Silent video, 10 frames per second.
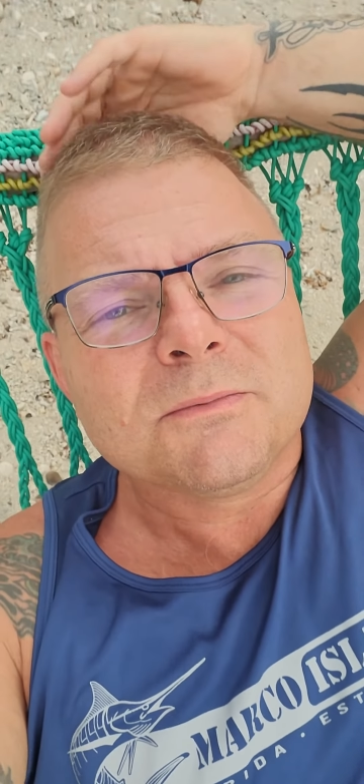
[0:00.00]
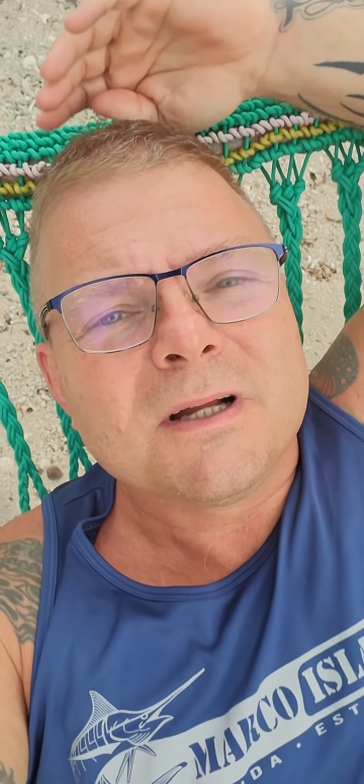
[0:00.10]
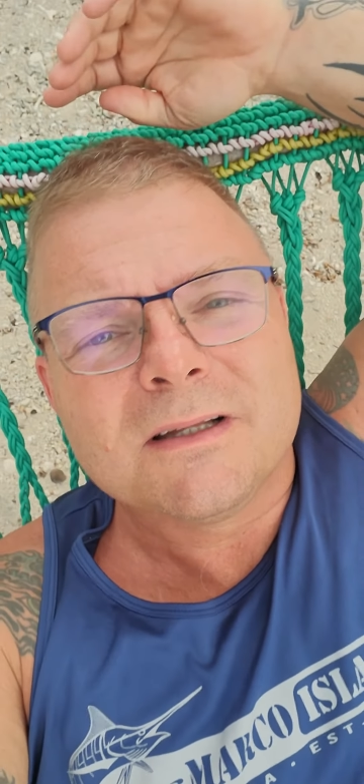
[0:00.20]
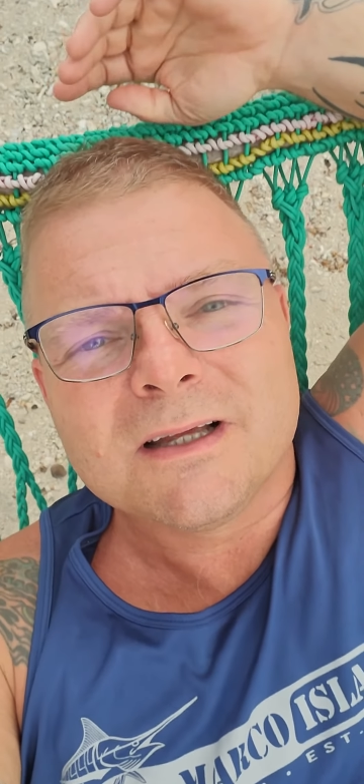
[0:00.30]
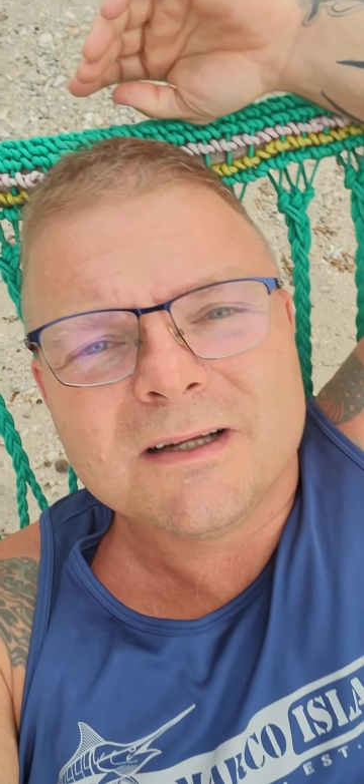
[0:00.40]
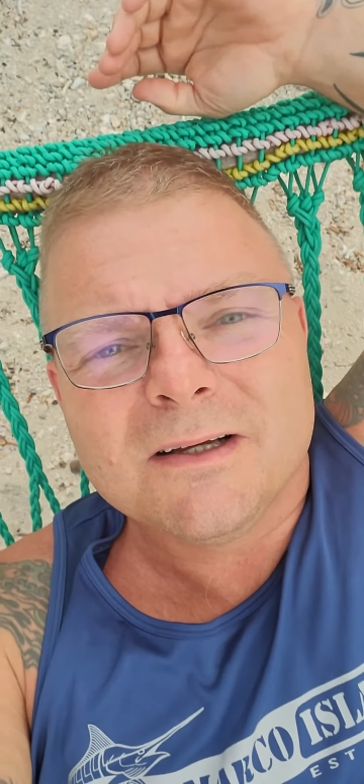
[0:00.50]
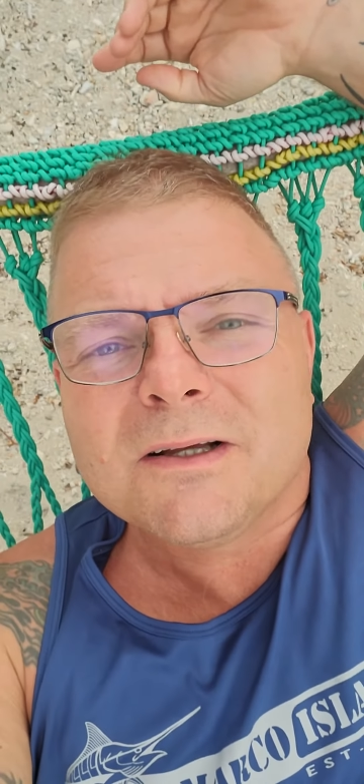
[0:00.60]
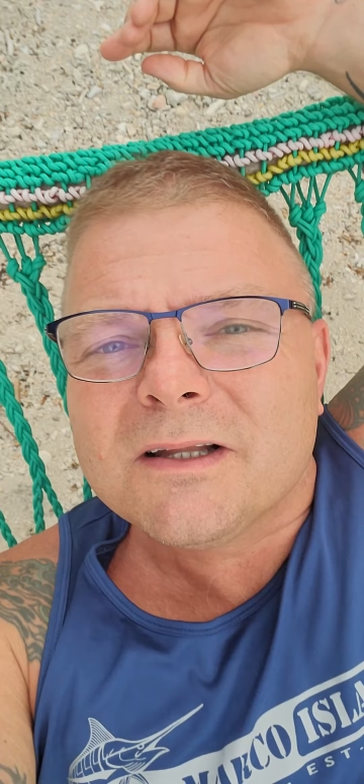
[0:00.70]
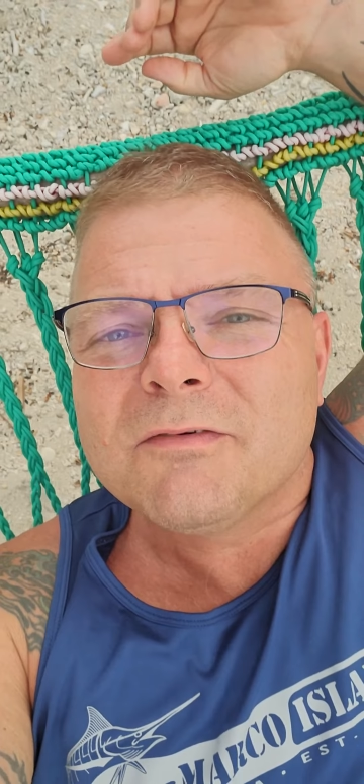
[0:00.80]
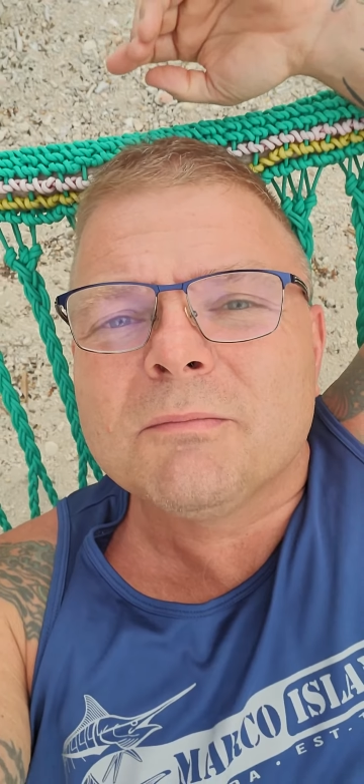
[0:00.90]
and I thought,
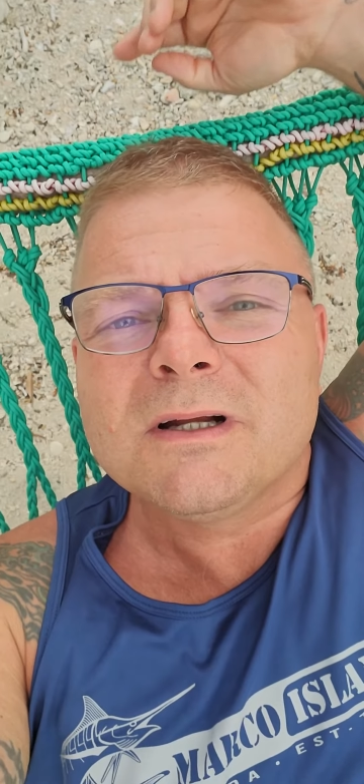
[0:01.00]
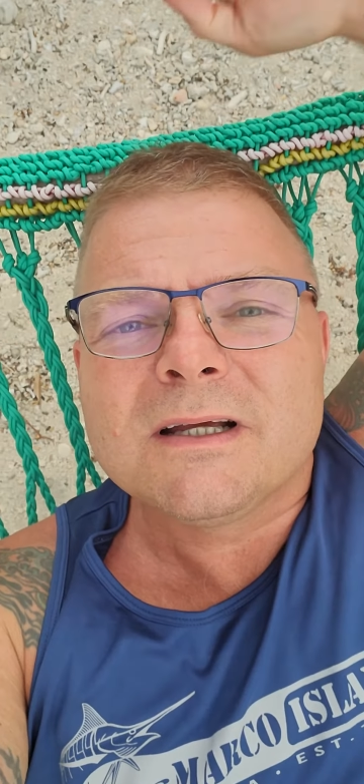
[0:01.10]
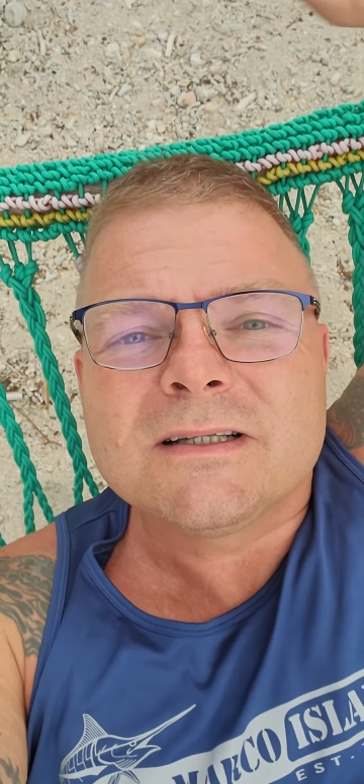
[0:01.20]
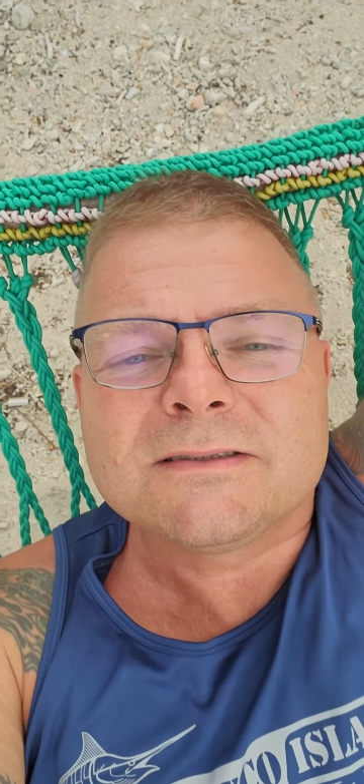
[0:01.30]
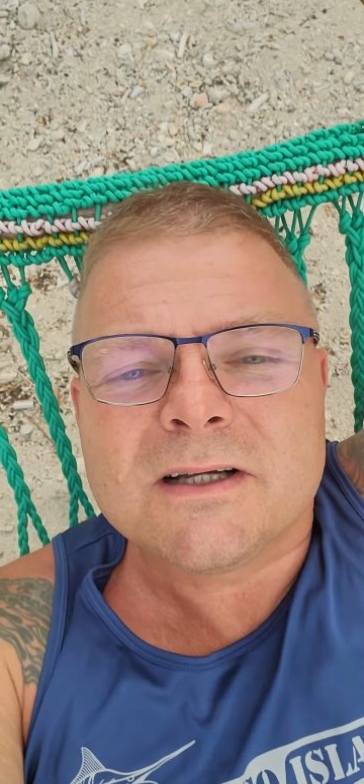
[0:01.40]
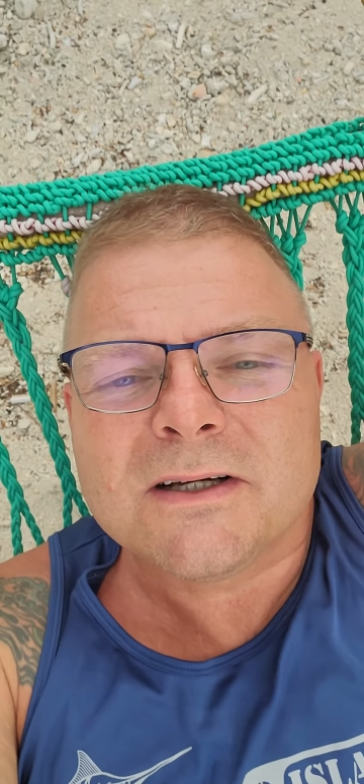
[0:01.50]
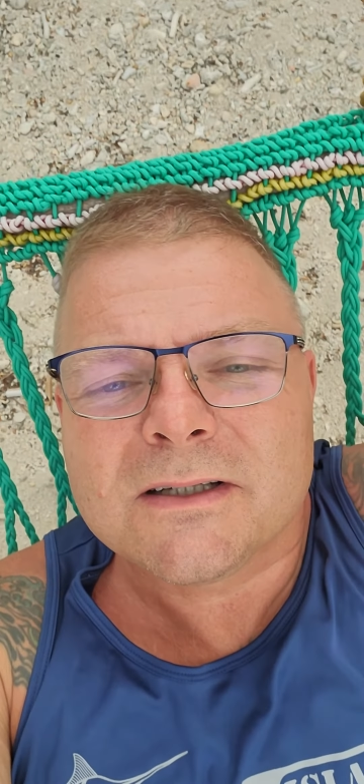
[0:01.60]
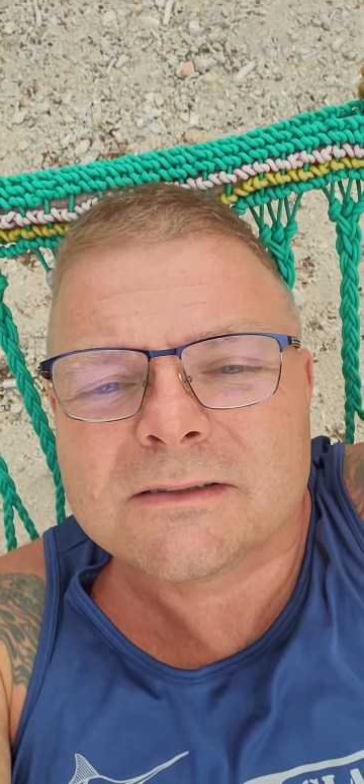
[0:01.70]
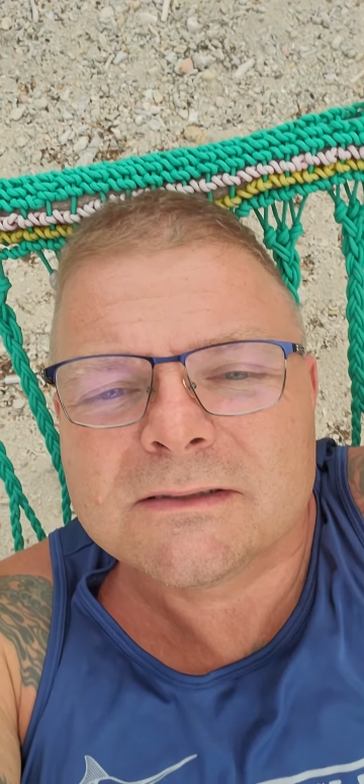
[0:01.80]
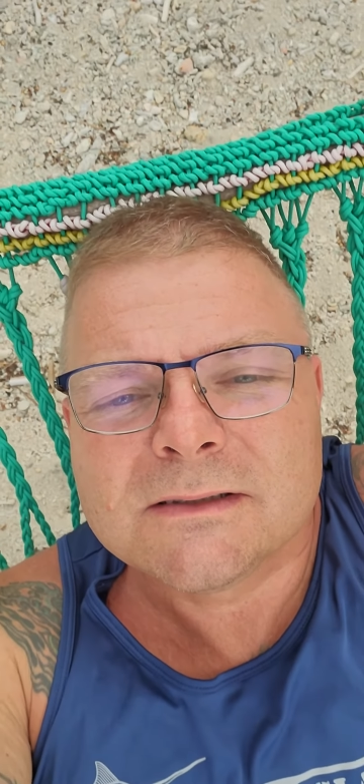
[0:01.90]
oh, everybody has
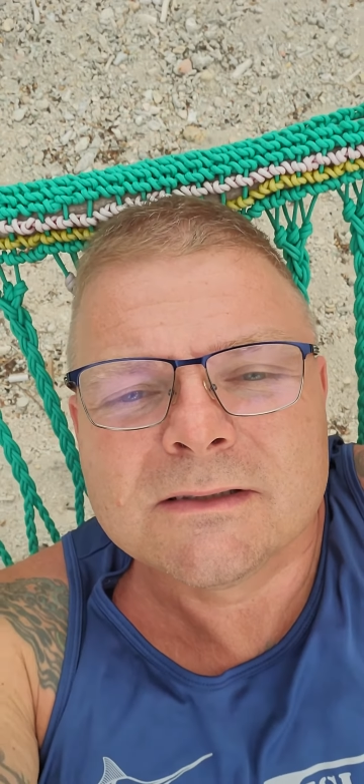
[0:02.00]
dogs.